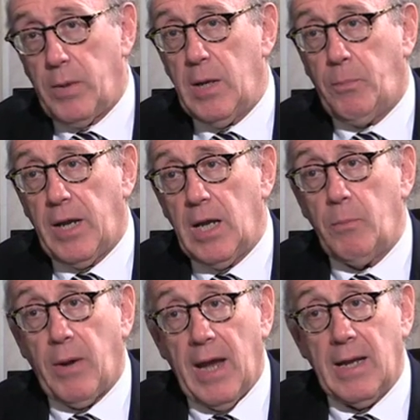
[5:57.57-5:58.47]

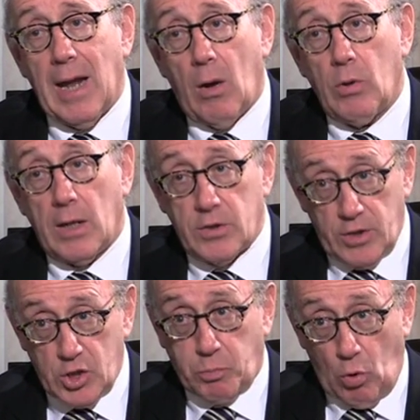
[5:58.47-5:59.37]
BP paid out under
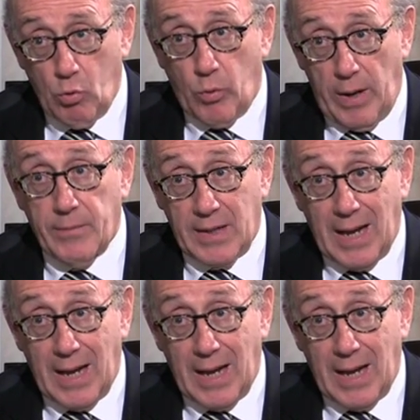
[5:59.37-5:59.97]
this program